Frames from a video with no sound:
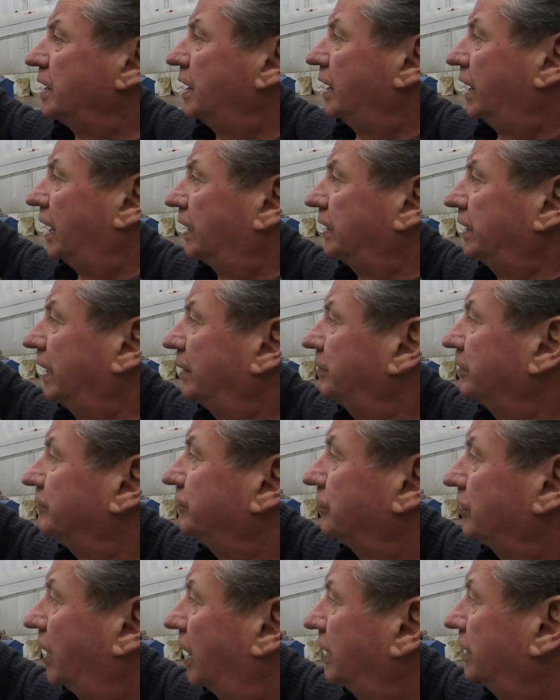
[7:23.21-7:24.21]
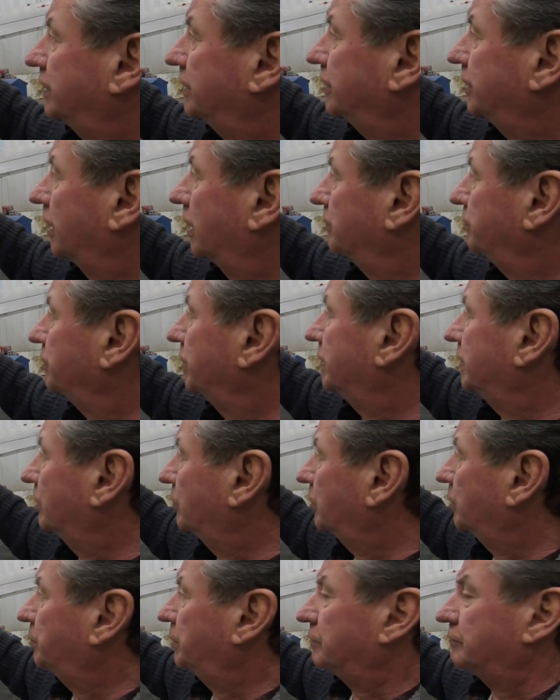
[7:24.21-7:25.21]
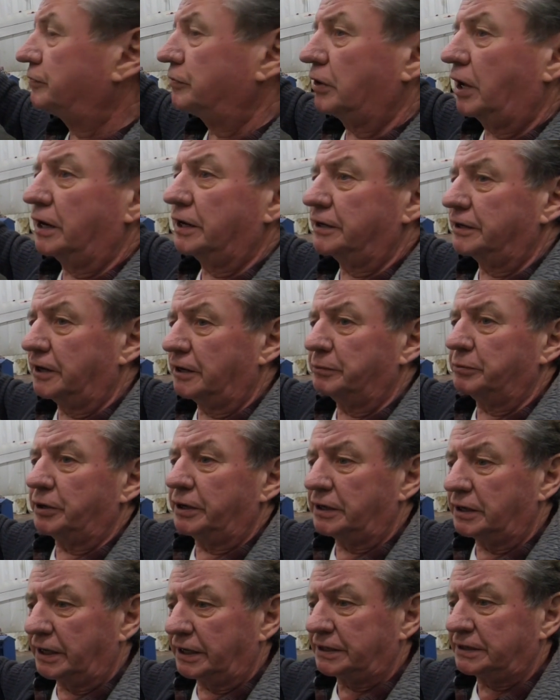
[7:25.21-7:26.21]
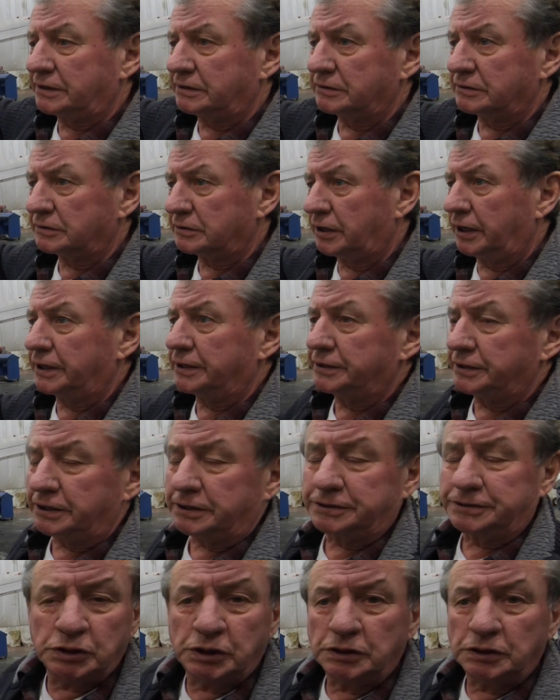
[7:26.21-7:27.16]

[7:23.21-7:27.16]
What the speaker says: had they been flying in the airplane, they would have been flying in an airplane like this.